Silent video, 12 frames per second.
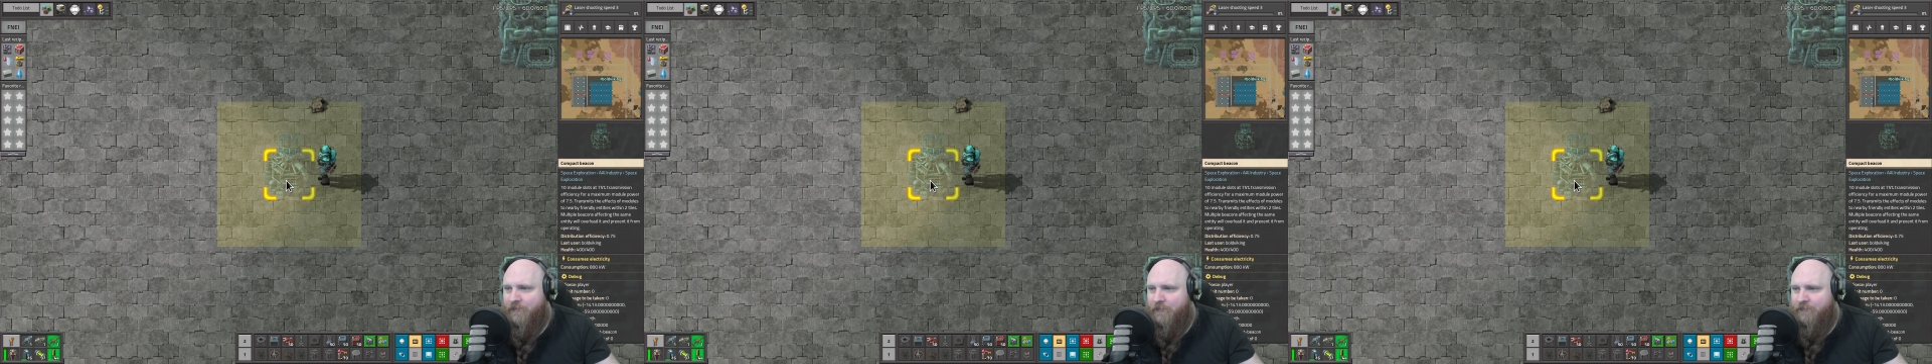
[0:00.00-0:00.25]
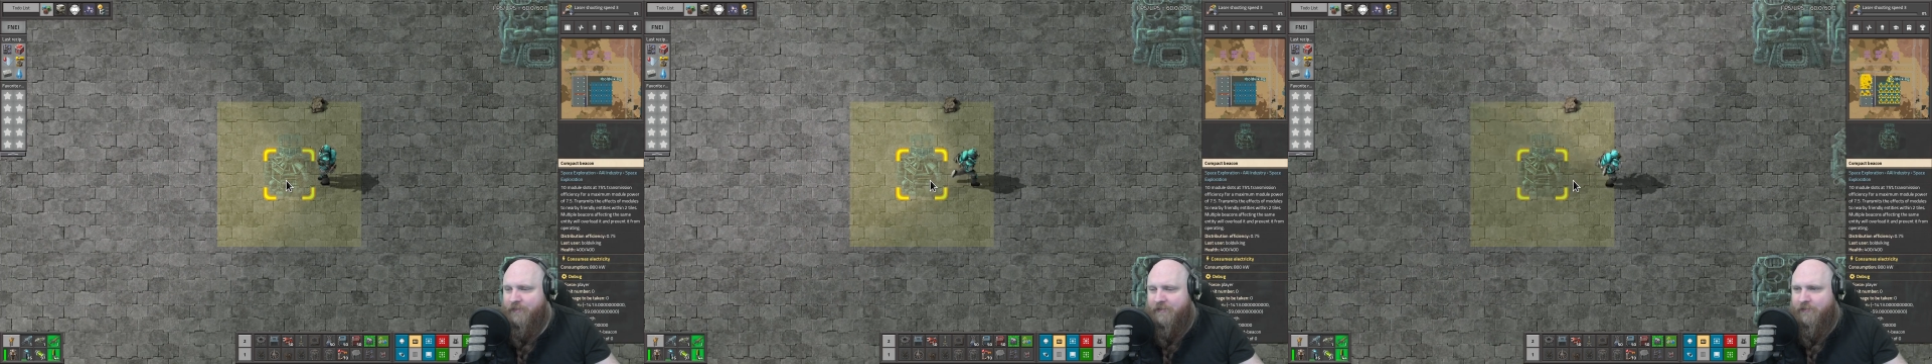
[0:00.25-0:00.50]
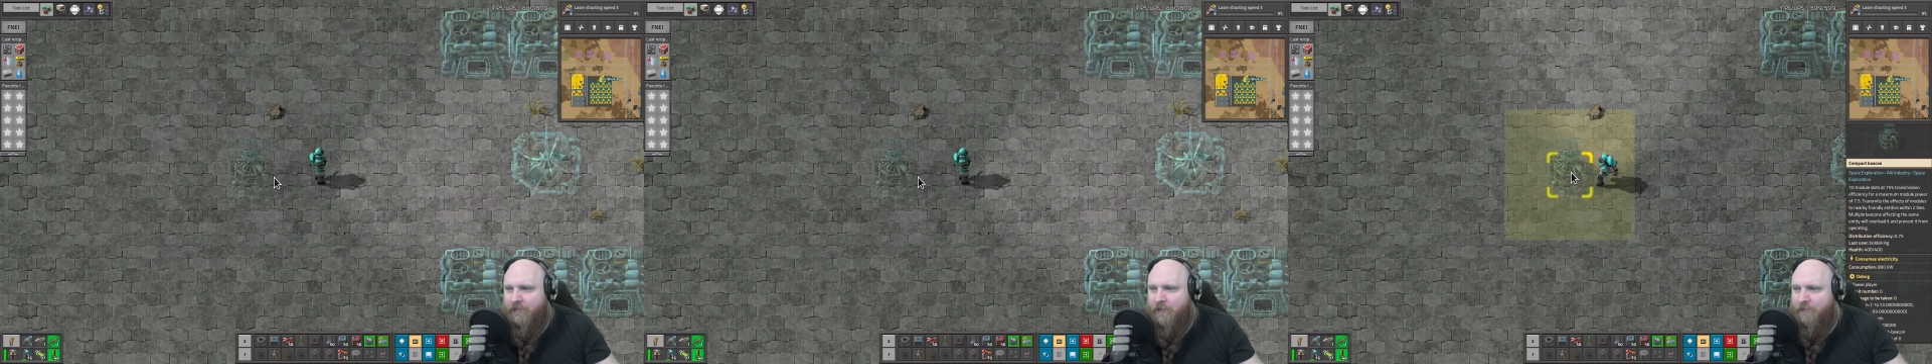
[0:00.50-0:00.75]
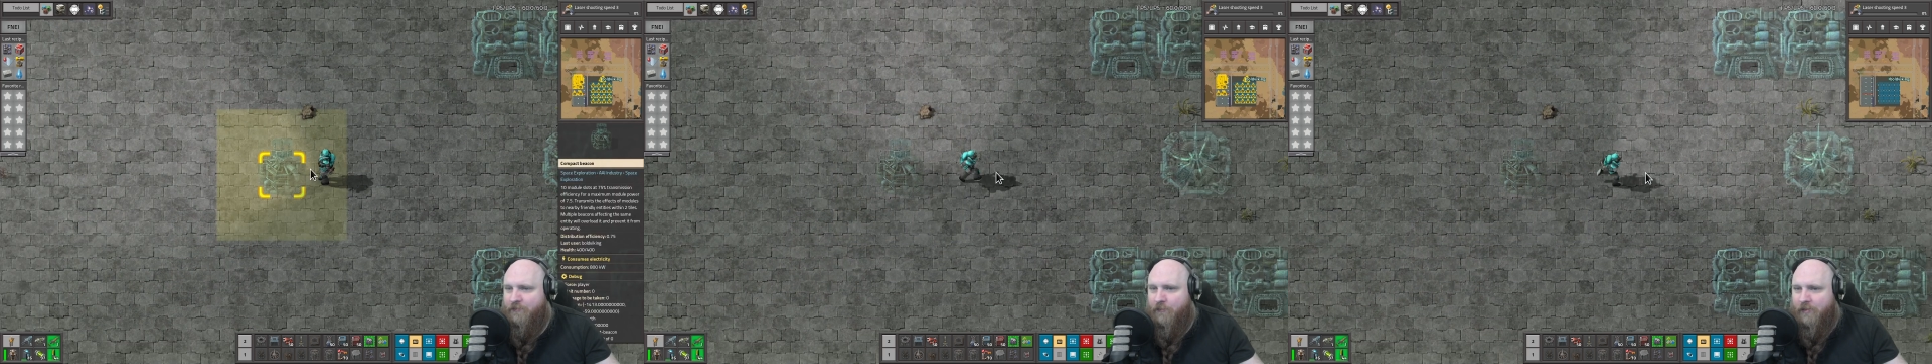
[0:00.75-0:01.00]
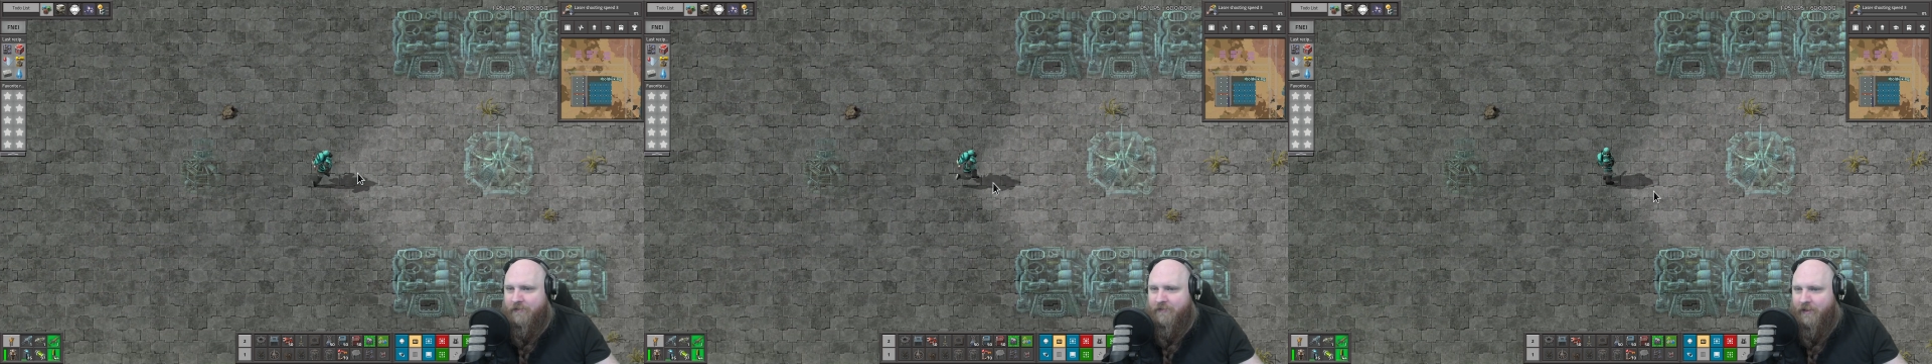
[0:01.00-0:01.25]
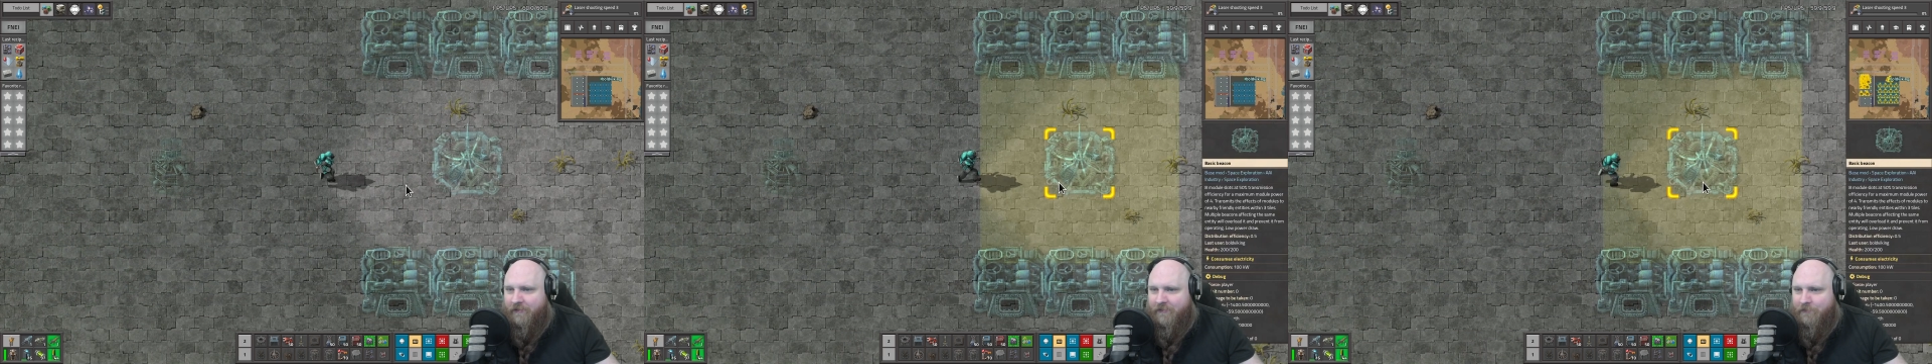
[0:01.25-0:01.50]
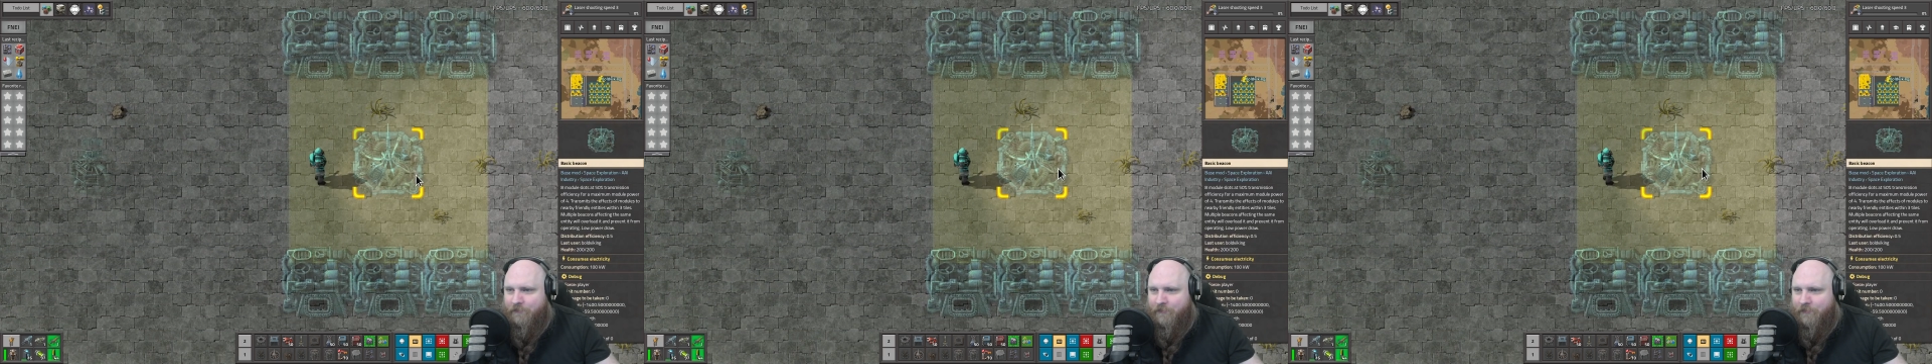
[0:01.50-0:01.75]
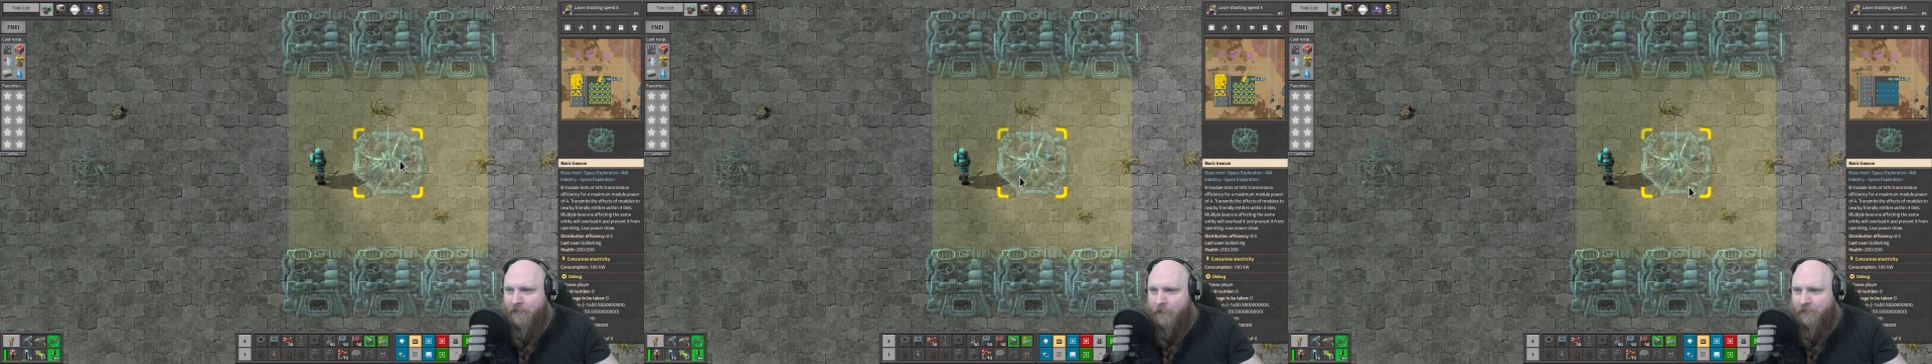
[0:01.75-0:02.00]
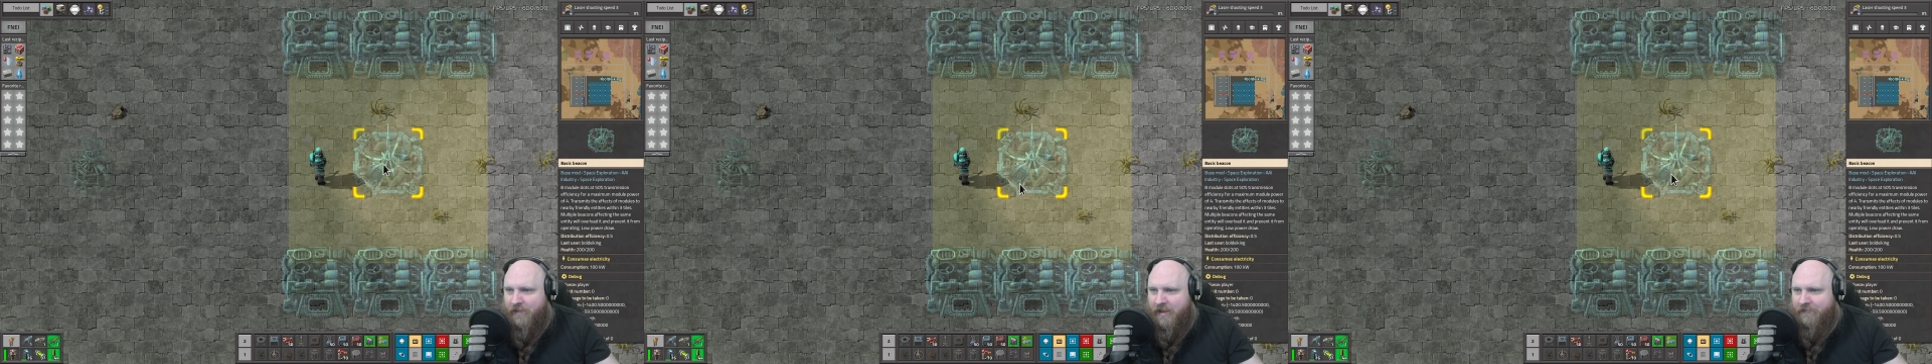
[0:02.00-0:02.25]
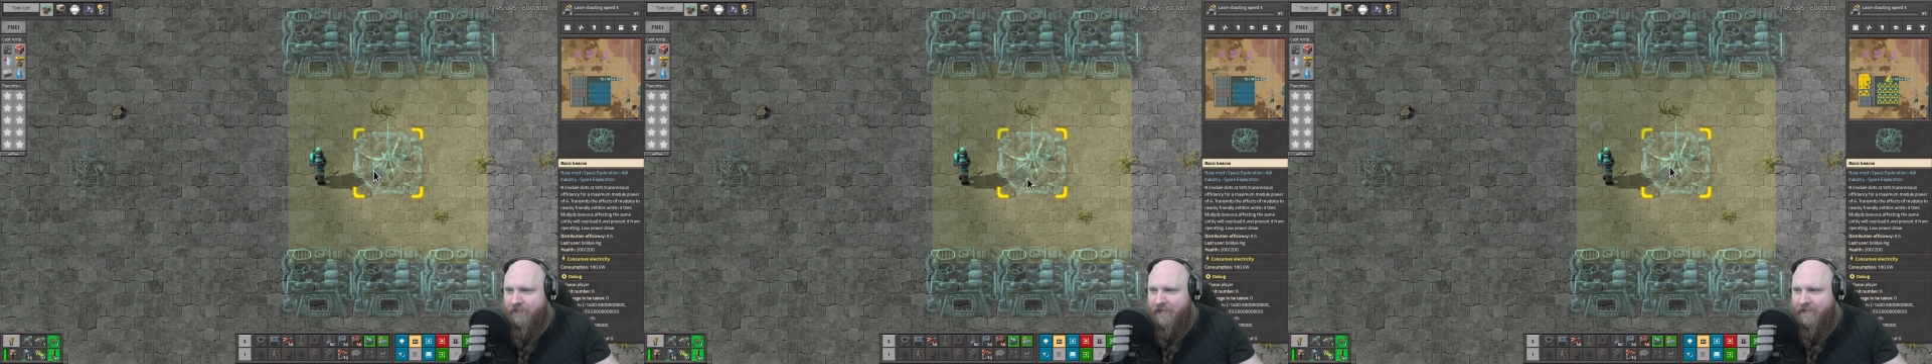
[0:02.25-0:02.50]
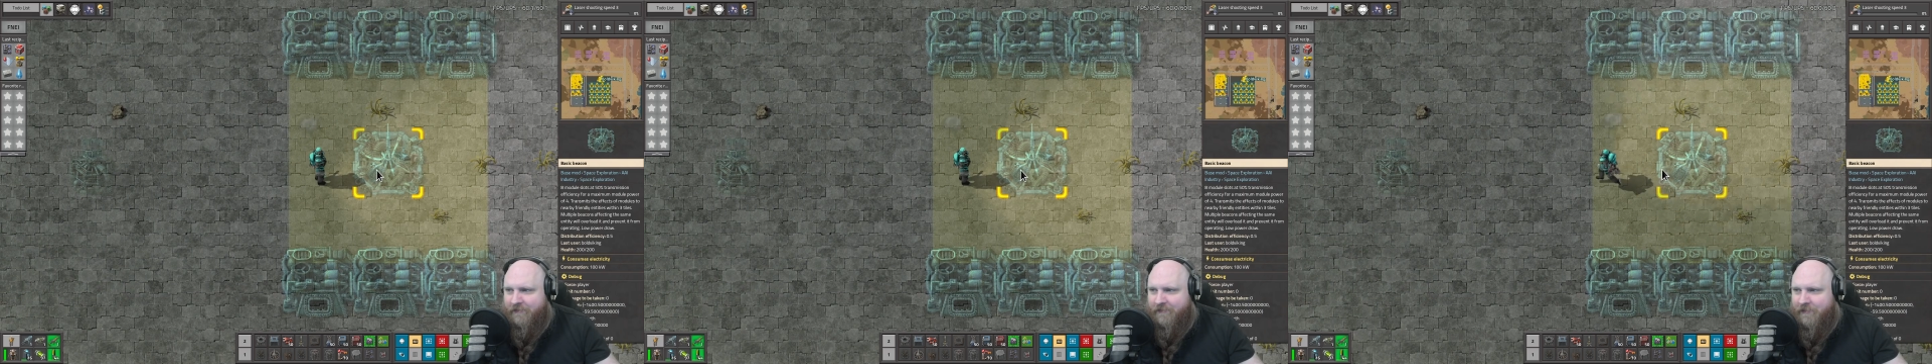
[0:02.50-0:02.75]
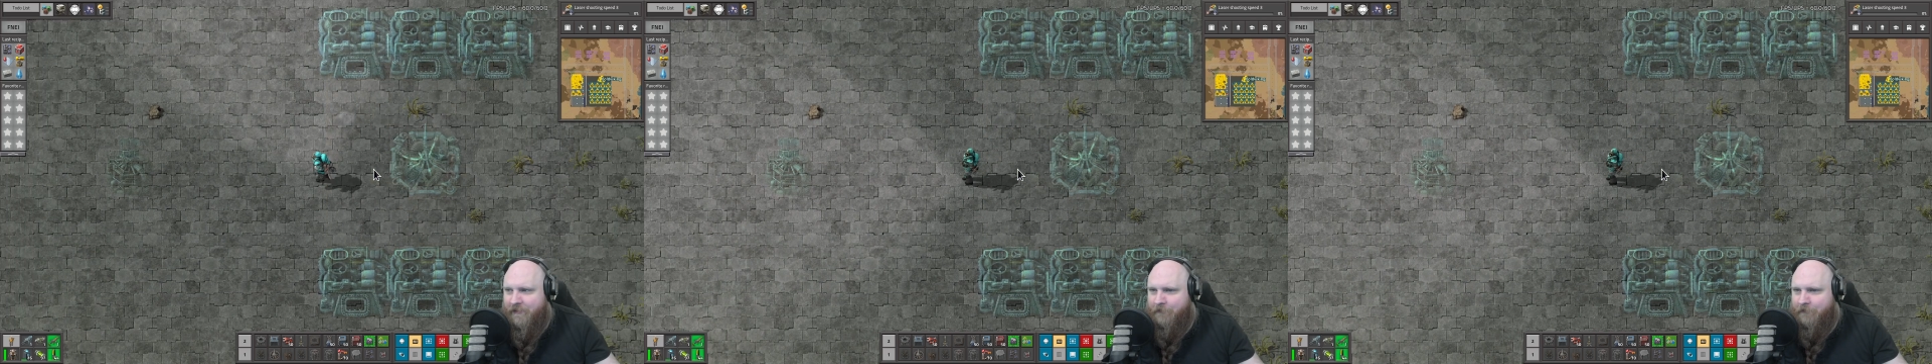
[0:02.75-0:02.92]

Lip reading: Factorio before it got upgraded to this,